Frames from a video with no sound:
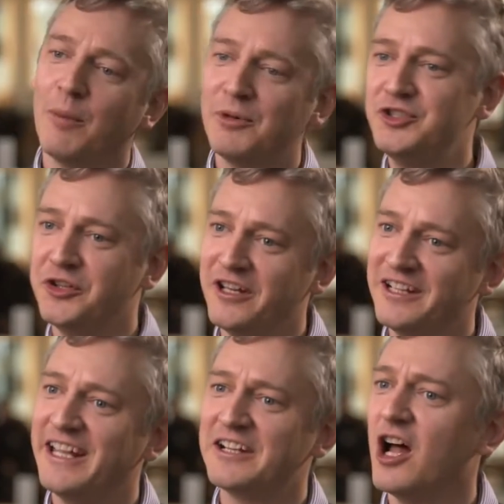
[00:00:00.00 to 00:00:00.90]
opportunity in
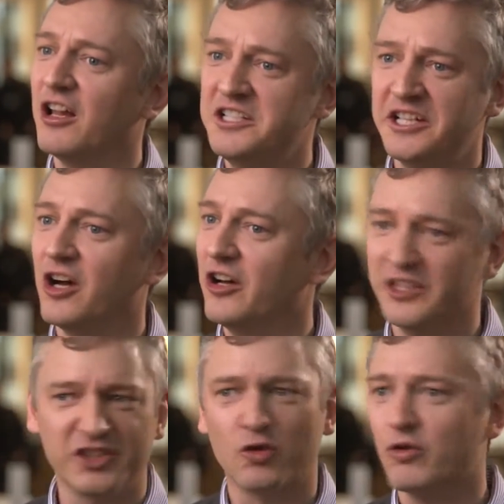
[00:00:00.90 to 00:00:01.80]
technology now
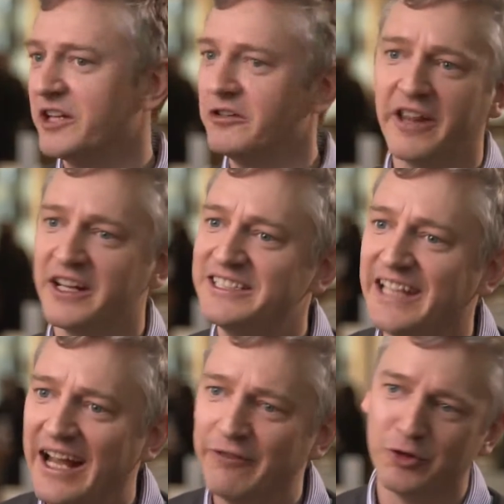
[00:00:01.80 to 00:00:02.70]
is greater than it's
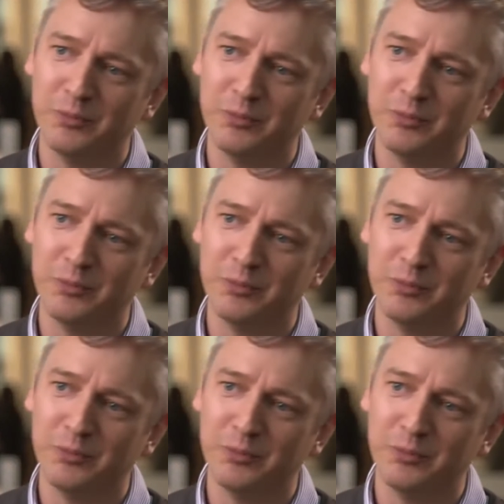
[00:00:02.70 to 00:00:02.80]
ever